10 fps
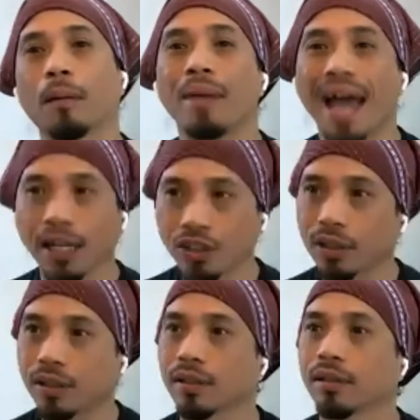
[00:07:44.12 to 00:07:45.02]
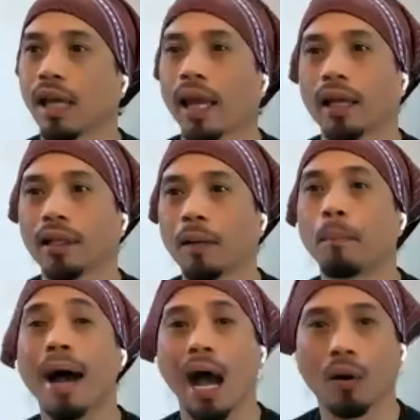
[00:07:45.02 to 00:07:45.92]
compassionate and
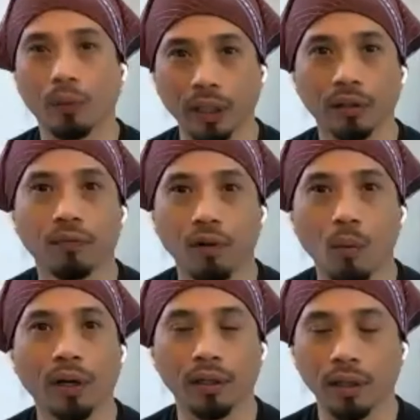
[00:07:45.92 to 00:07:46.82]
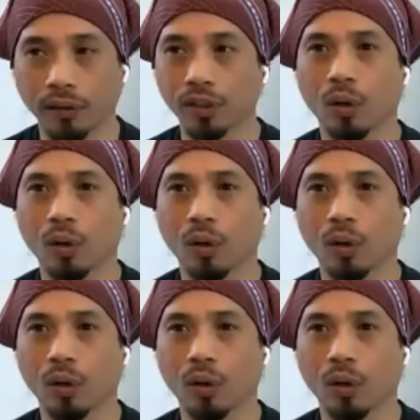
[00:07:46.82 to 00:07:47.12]
empowering for one another.